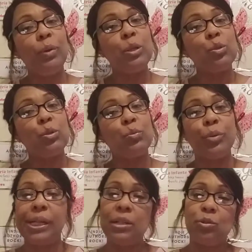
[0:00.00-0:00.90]

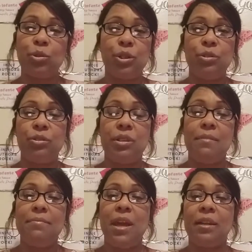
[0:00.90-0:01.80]
reintroduce
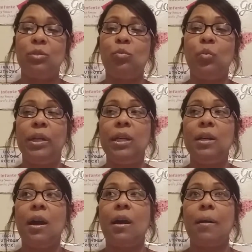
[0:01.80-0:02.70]
them next
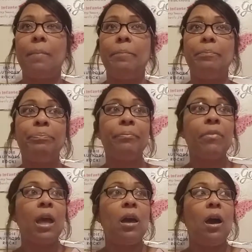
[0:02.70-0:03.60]
week.
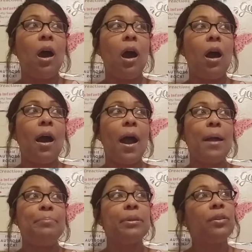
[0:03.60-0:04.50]

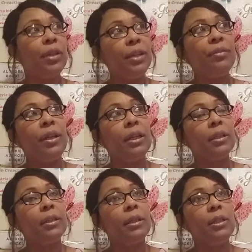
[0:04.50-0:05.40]
I believe
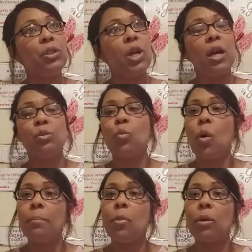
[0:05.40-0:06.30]
Kenesha has
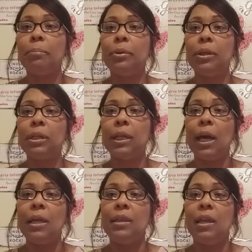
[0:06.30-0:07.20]
one more book,
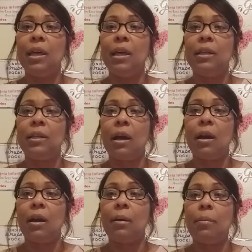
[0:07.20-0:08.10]
and then
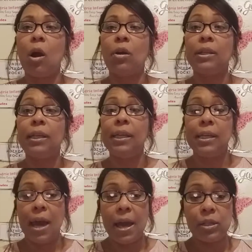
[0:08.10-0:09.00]

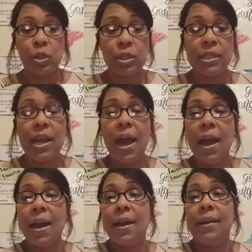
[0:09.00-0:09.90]
Arlie actually
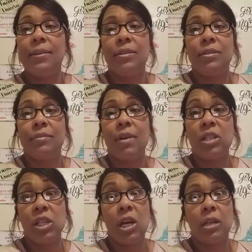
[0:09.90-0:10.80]
has a
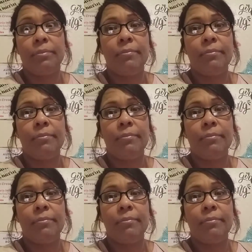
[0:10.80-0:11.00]
ton.